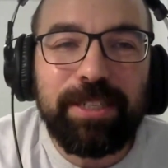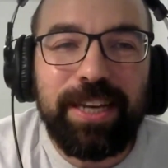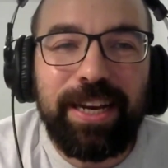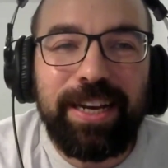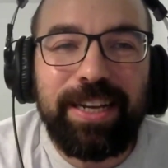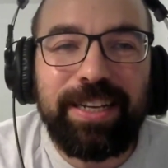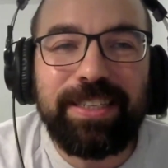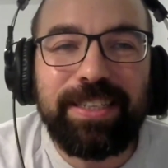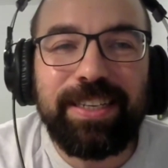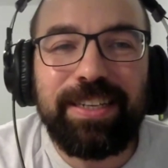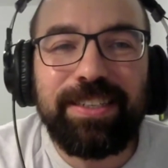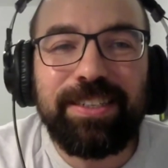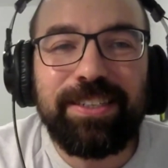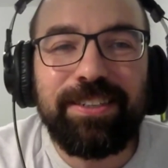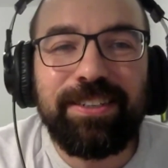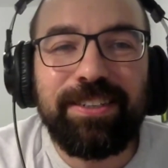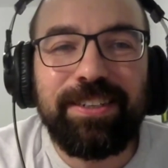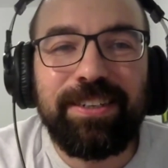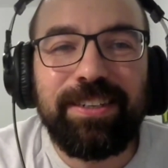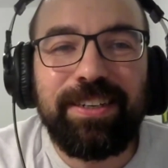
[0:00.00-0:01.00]
Science
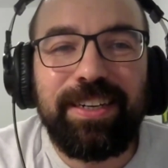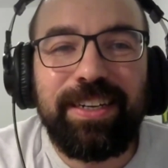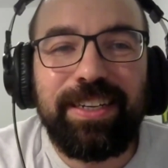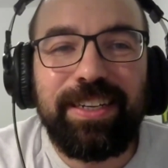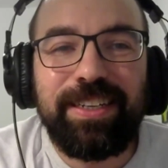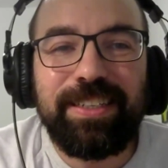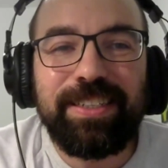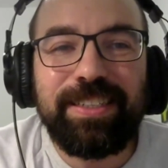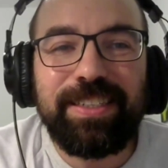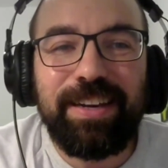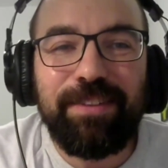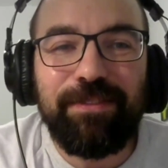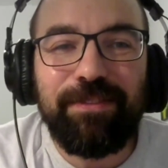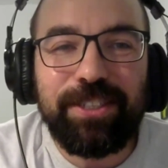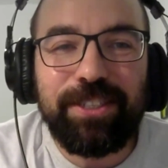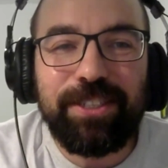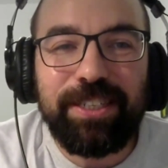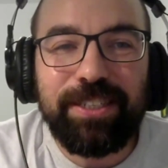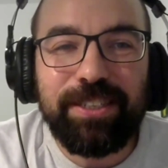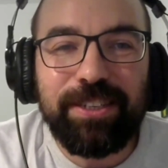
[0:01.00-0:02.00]
Center in San
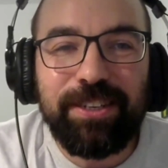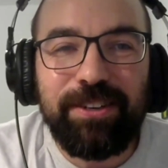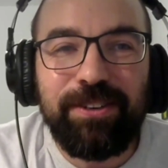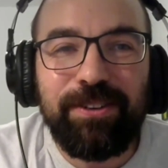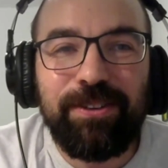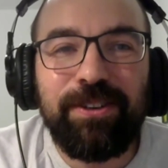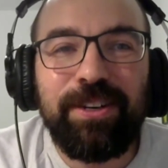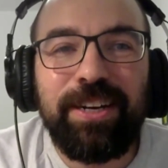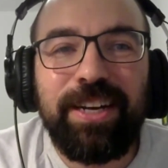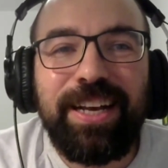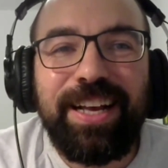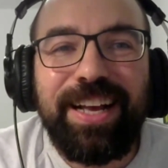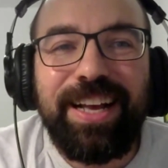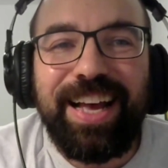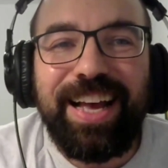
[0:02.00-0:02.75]
Francisco.